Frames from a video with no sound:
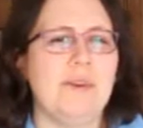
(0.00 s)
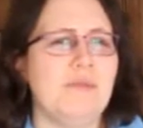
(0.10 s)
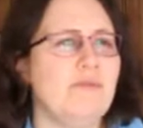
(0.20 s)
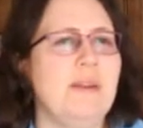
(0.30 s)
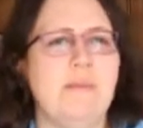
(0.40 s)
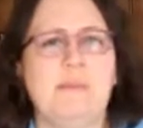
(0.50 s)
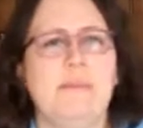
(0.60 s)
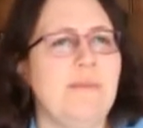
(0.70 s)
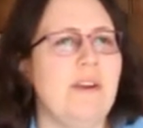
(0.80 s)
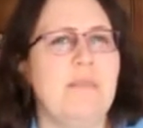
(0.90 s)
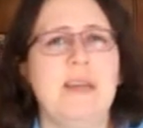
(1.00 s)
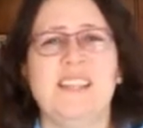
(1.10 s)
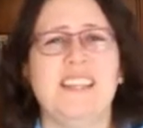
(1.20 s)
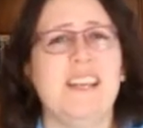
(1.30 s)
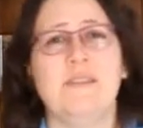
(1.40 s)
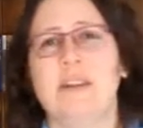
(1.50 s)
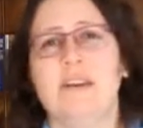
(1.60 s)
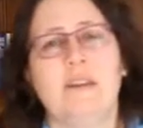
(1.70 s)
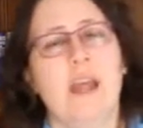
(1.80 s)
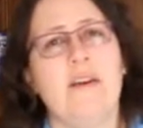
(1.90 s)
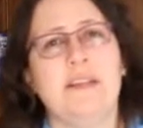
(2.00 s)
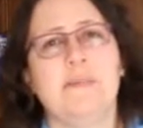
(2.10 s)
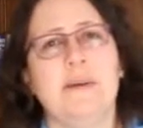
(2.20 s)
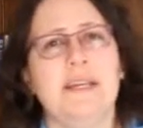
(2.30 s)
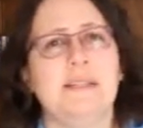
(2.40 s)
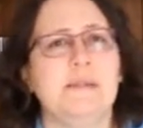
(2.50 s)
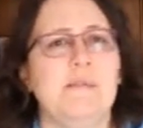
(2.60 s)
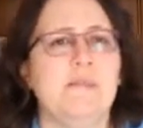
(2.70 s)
Great piece, again a really good character piece.